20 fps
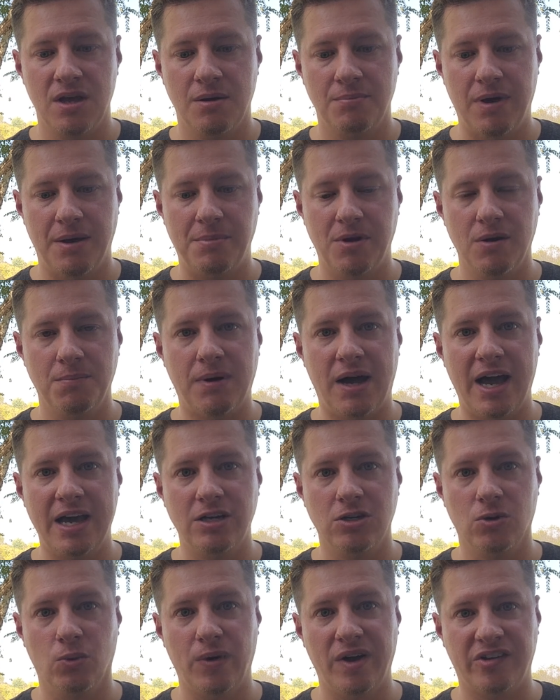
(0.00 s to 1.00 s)
Maybe you're buying
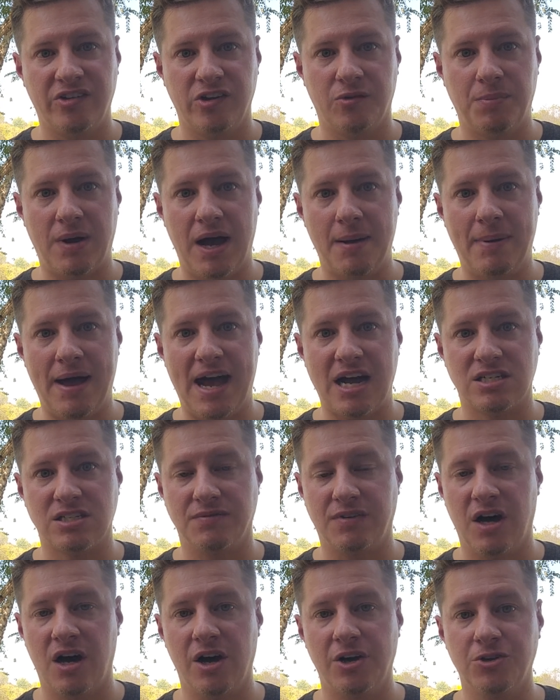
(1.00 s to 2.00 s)
your wicks as buy packs of
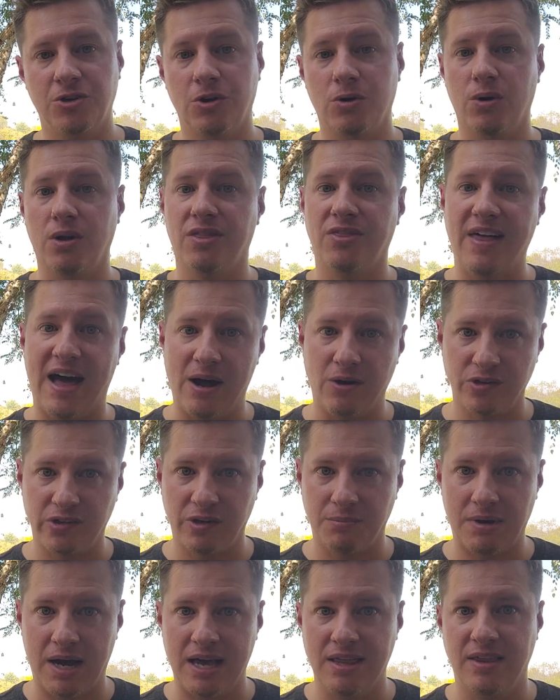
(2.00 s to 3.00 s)
100 or
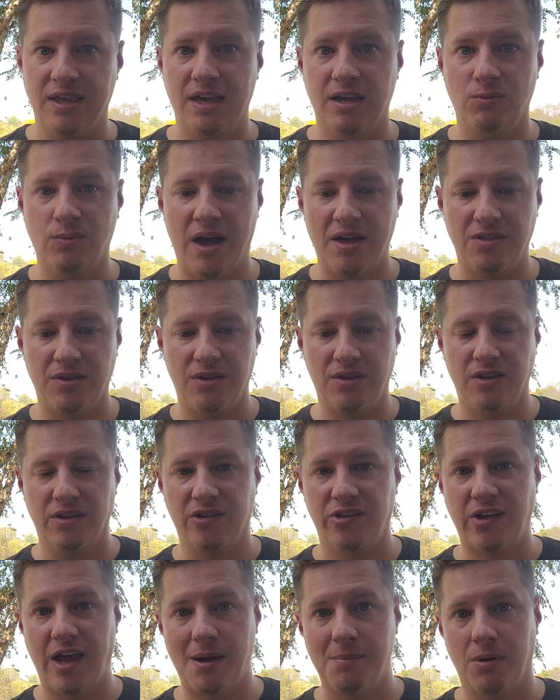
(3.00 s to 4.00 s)
1,000 by then rather than
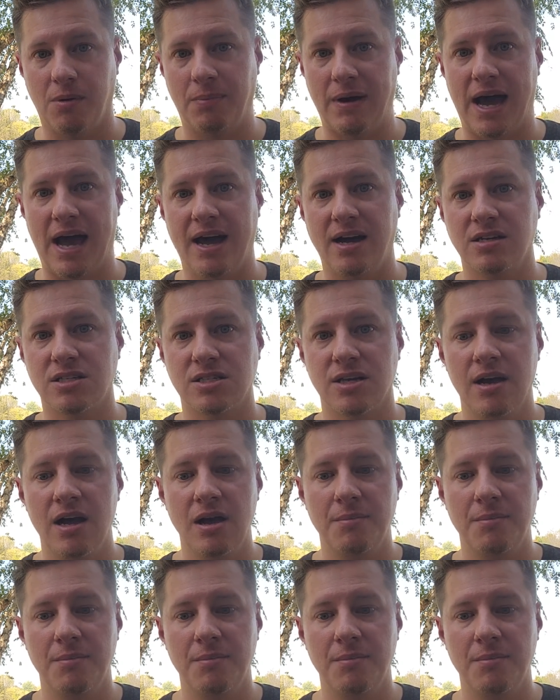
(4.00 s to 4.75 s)
sample packs.